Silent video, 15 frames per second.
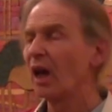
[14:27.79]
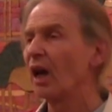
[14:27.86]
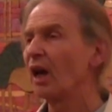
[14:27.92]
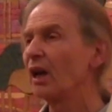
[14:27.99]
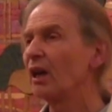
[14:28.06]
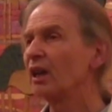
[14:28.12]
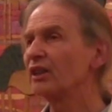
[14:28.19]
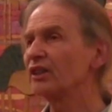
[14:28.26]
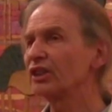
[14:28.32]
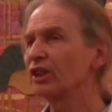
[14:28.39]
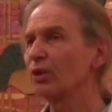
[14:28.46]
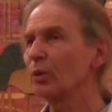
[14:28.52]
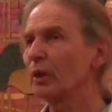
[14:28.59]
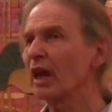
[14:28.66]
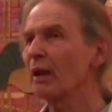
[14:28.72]
And
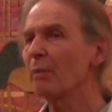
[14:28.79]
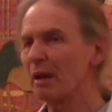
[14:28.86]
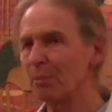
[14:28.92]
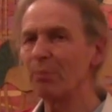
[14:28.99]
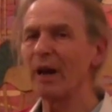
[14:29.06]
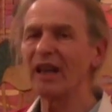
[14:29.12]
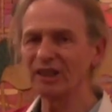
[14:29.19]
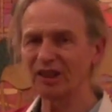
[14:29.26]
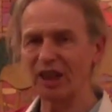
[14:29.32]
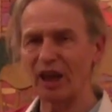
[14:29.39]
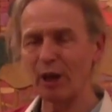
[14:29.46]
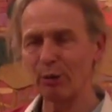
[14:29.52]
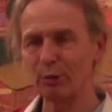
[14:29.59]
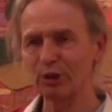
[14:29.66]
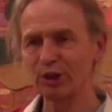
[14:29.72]
so when I met
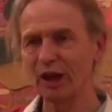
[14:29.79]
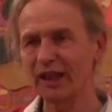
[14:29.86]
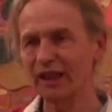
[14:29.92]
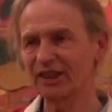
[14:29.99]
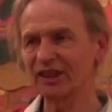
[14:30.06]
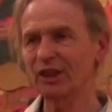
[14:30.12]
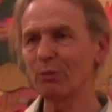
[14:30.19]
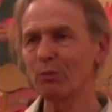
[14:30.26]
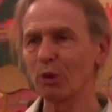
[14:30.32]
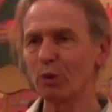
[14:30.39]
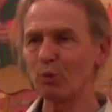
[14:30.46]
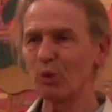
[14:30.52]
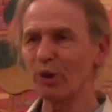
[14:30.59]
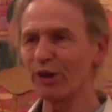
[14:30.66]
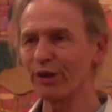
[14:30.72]
Bhante, it was like
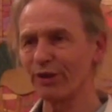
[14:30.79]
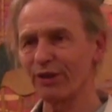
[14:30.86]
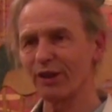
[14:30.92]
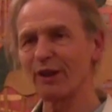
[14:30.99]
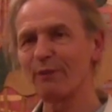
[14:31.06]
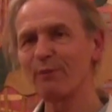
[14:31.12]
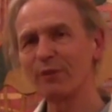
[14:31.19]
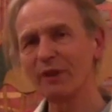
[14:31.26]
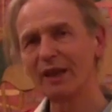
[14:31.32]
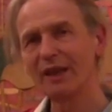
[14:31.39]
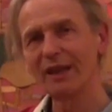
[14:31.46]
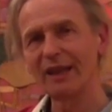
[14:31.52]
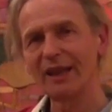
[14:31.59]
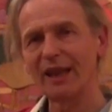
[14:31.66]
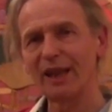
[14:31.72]
someone with,
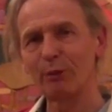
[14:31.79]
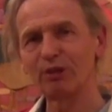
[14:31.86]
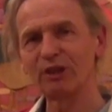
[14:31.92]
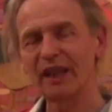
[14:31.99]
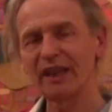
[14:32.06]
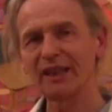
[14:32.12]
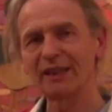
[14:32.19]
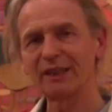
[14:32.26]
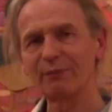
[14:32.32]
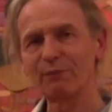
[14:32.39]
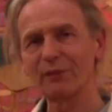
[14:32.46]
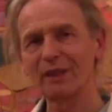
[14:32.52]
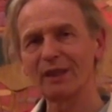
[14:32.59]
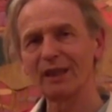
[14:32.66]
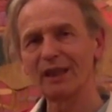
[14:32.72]
it's
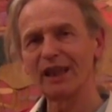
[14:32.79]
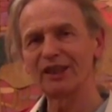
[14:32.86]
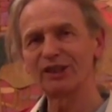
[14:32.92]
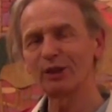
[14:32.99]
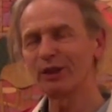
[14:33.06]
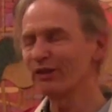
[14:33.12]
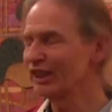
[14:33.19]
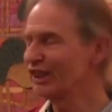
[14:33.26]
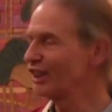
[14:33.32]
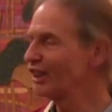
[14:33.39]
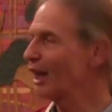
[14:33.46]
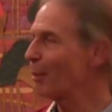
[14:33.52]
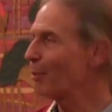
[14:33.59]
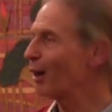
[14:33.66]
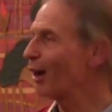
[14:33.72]
not even a
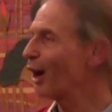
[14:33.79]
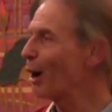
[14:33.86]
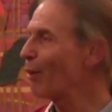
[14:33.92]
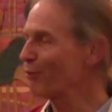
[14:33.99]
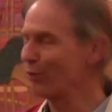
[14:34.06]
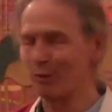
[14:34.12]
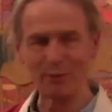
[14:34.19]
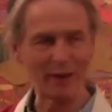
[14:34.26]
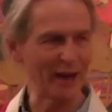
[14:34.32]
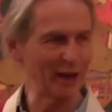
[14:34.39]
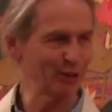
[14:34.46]
step up from that.